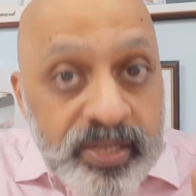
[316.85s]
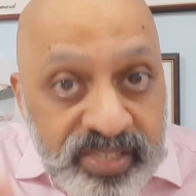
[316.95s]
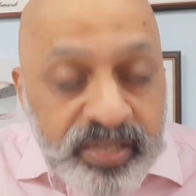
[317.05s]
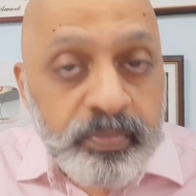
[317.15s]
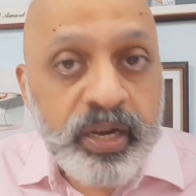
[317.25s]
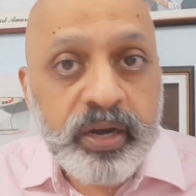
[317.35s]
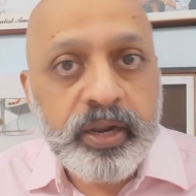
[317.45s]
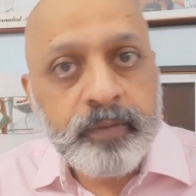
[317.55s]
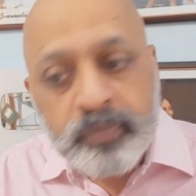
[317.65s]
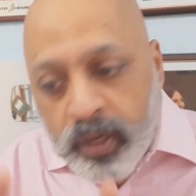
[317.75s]

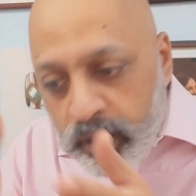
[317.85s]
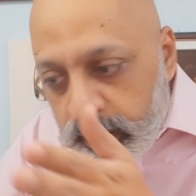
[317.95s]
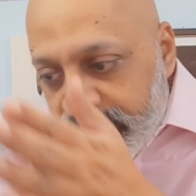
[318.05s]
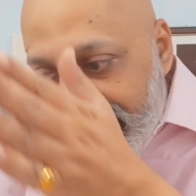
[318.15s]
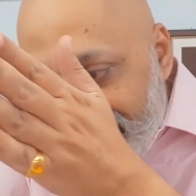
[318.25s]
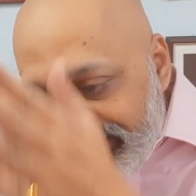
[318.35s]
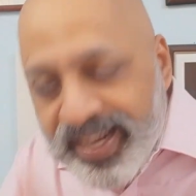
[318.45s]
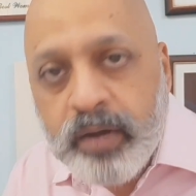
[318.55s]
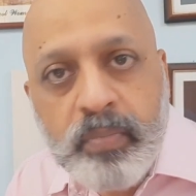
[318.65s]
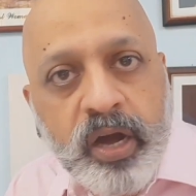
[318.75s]
Similarly, take
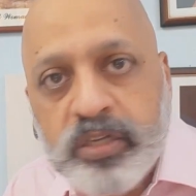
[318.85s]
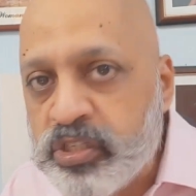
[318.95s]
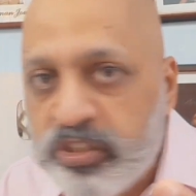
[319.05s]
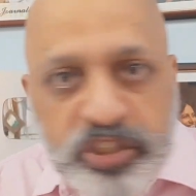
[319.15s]
10 marks,